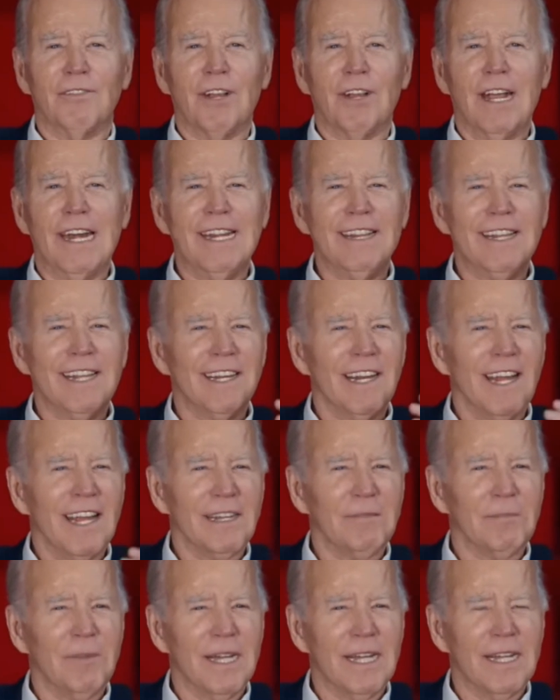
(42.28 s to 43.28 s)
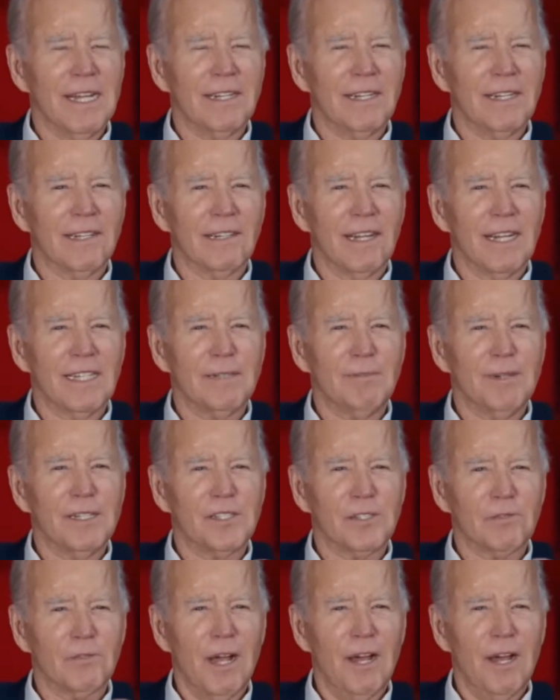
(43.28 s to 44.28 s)
you're anything like me, you like to be
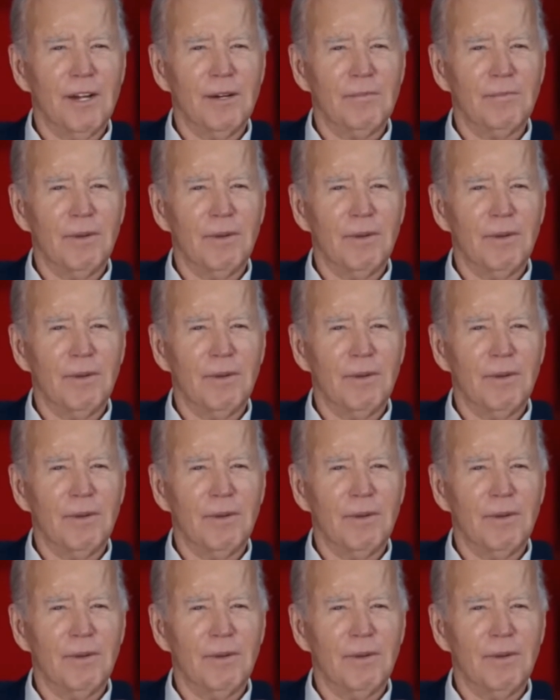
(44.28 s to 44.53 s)
surrounded